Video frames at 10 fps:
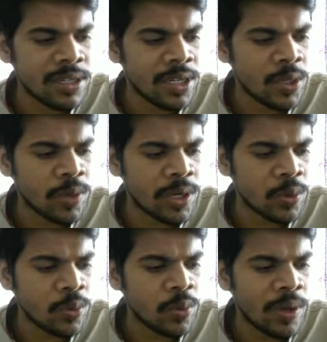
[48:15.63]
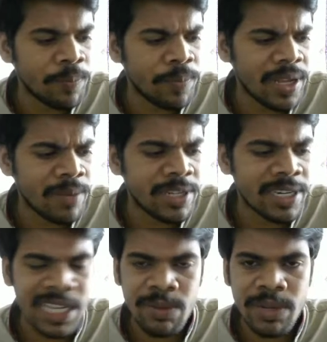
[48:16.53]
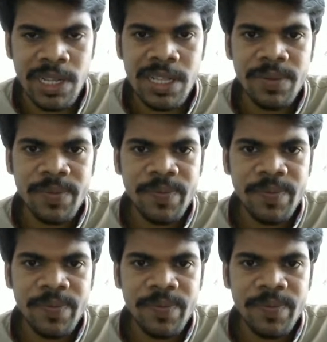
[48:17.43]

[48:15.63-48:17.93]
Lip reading: equal to MSET syllabus.